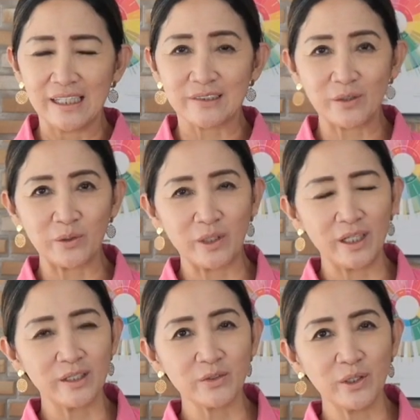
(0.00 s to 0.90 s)
So
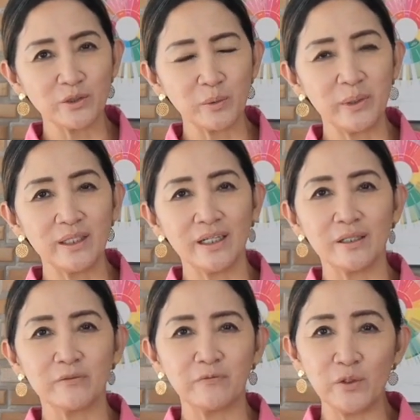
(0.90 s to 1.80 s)
it is going to be
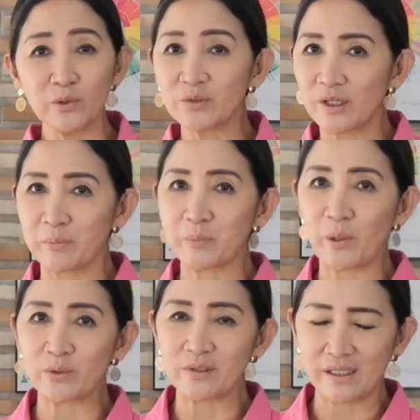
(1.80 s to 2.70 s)
a few steps
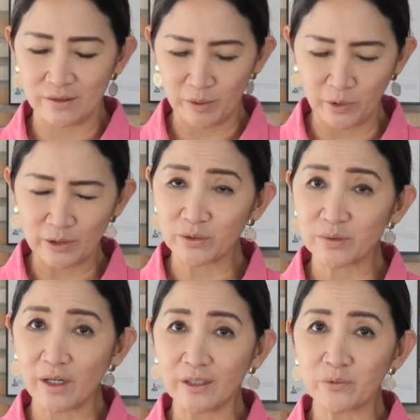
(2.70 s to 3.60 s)
process. I'm going to
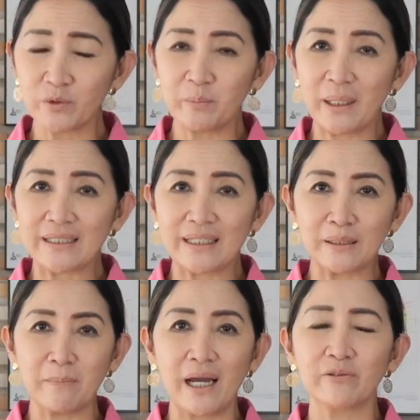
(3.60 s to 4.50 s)
start with
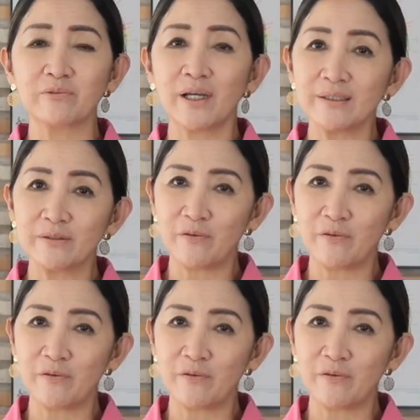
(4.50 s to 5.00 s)
making my red